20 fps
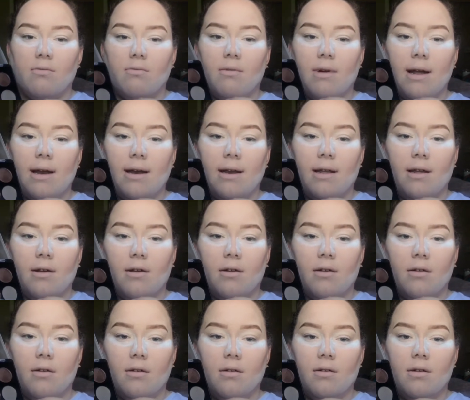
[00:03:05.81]
right here,
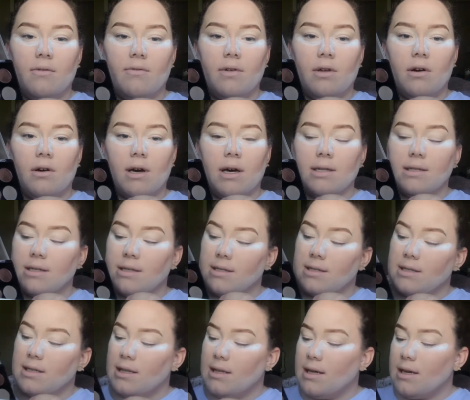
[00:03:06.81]
if y'all guys can
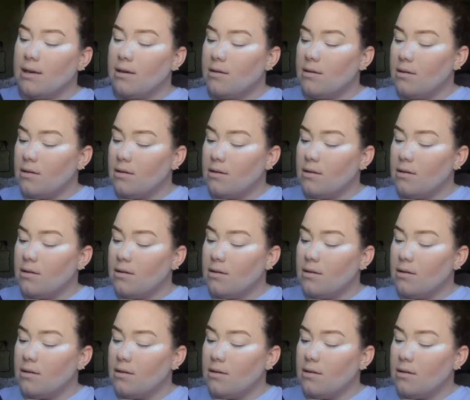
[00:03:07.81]
see that.